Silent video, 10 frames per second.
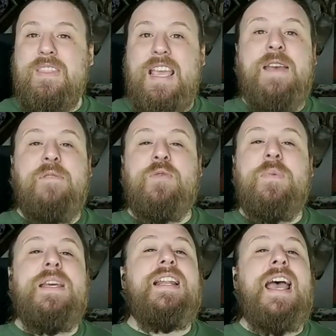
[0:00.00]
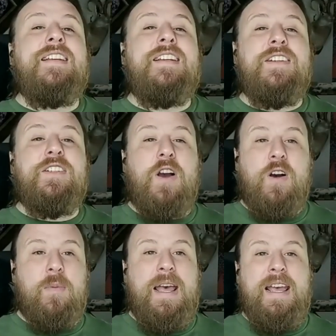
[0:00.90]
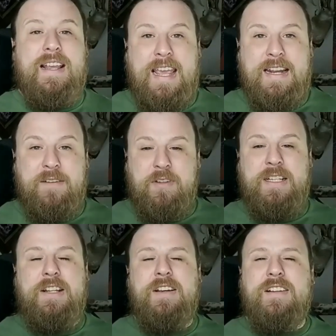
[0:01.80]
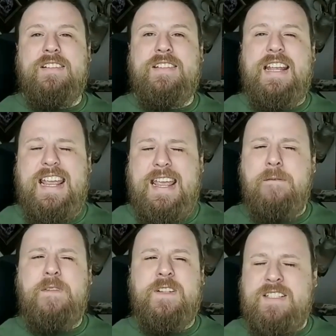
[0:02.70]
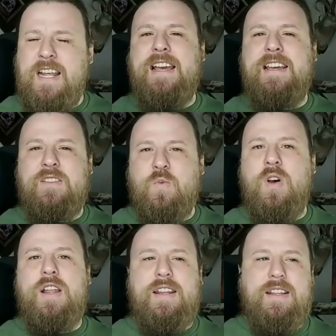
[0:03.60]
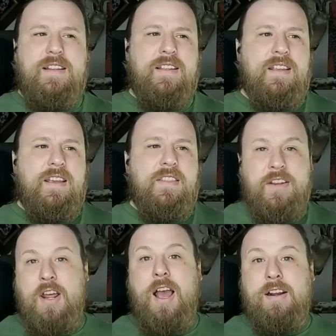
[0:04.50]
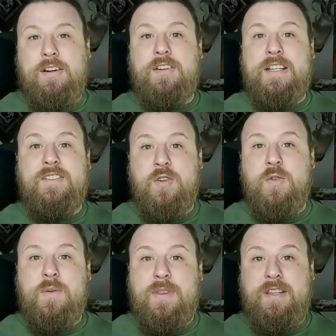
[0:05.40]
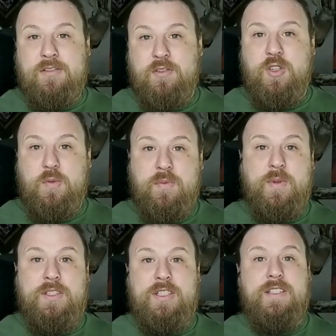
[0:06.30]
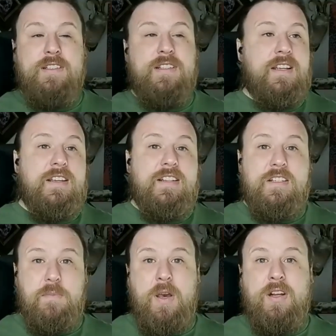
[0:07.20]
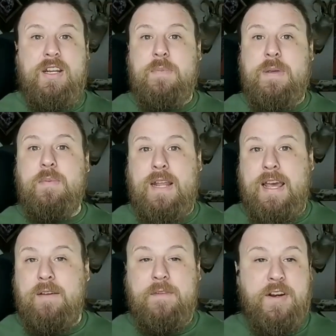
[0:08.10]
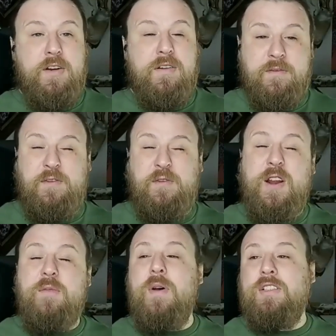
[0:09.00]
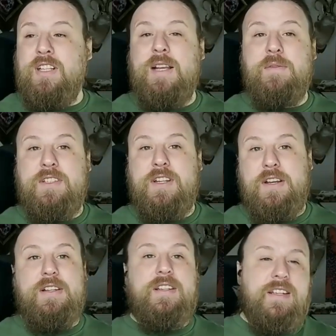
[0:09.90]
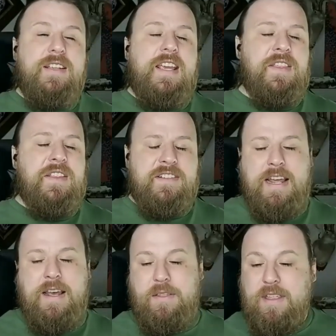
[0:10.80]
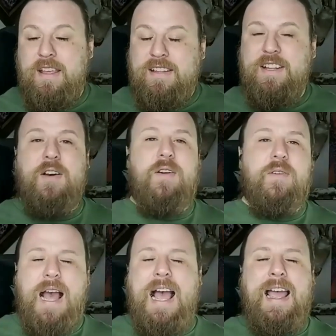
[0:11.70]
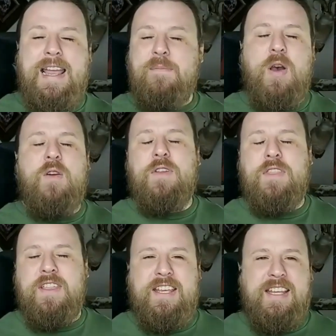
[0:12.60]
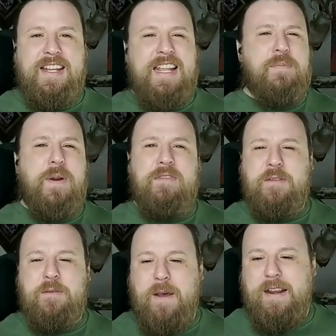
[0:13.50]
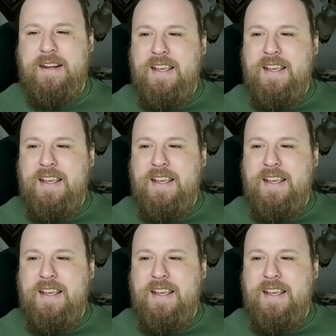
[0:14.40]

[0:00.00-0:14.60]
it was meant as a good callback and it really does emphasize what the doctor is doing with his group which is smuggling people out very very much like was done in the south so i'm overthinking it it's perfectly fine